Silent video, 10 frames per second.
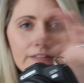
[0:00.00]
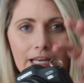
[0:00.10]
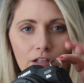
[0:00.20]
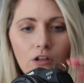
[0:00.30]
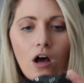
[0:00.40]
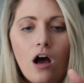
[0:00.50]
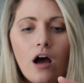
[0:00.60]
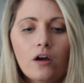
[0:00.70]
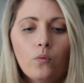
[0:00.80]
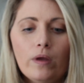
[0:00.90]
day
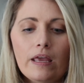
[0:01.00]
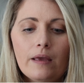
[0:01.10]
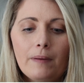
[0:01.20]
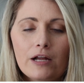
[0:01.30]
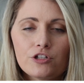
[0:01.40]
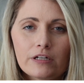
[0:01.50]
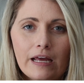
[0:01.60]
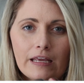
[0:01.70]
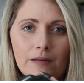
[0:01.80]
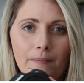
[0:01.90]
long, Patrick and
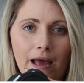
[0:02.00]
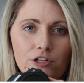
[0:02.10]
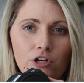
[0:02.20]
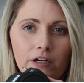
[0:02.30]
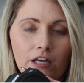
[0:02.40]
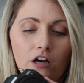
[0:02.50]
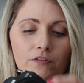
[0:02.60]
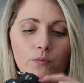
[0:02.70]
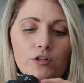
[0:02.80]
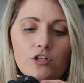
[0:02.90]
I can match our
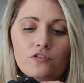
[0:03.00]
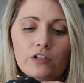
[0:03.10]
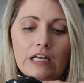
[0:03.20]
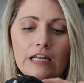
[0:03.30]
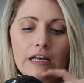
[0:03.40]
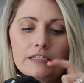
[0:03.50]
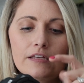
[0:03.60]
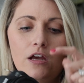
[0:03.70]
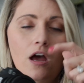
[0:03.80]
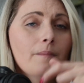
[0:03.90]
Kelvin, which is really nice.
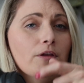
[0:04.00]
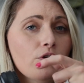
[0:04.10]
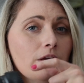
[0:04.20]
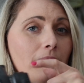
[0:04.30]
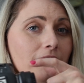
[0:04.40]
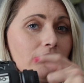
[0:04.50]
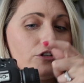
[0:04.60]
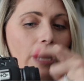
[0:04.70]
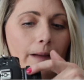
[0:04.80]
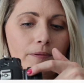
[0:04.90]
But you can make this
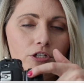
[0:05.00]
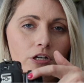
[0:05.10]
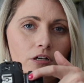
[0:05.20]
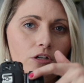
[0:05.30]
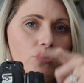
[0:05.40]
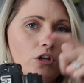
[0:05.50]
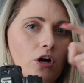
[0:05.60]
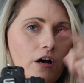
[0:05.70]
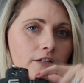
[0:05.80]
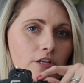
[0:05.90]
your aperture. You can
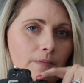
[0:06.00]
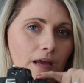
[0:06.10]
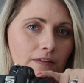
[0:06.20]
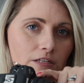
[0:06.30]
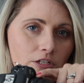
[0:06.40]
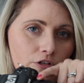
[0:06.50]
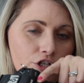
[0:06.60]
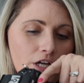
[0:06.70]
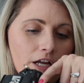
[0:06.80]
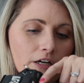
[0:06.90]
also make this your
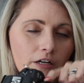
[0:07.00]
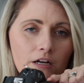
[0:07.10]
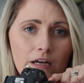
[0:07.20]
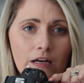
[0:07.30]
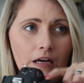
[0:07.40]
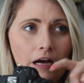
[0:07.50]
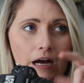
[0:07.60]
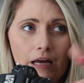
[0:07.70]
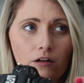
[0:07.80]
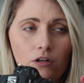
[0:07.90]
shutter.
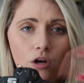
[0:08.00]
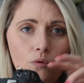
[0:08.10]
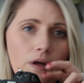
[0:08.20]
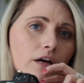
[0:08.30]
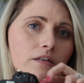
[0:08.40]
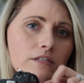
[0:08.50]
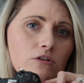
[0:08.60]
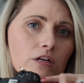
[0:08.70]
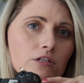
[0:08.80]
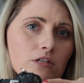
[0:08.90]
I don't know what else
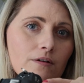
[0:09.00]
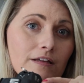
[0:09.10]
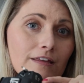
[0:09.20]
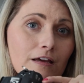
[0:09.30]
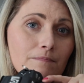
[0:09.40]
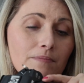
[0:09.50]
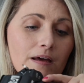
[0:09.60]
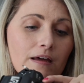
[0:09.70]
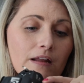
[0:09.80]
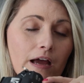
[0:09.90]
you can do with it,
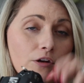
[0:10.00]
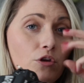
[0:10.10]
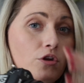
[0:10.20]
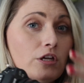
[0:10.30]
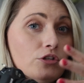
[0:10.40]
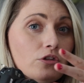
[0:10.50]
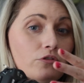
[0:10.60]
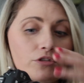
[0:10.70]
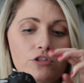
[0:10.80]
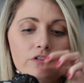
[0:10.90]
but I know you can do
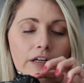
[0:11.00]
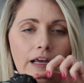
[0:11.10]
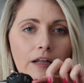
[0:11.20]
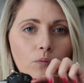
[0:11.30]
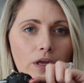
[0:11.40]
those three, and we